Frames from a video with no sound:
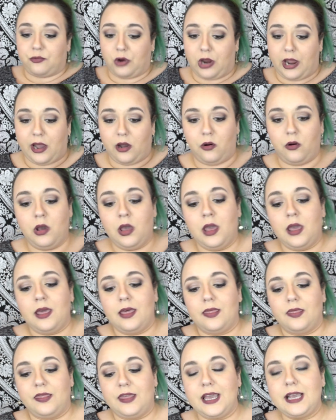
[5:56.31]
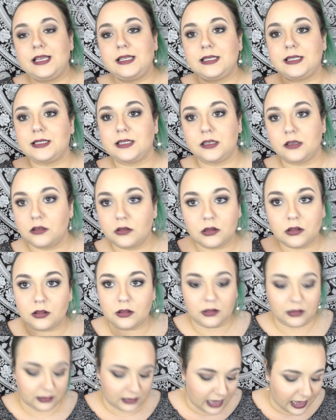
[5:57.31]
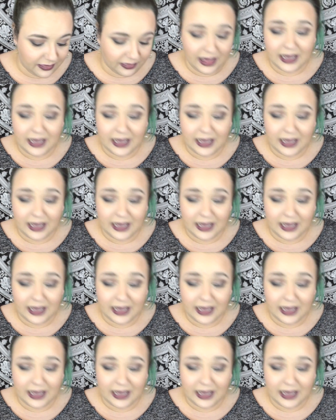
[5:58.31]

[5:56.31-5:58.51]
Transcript: Brow. This, and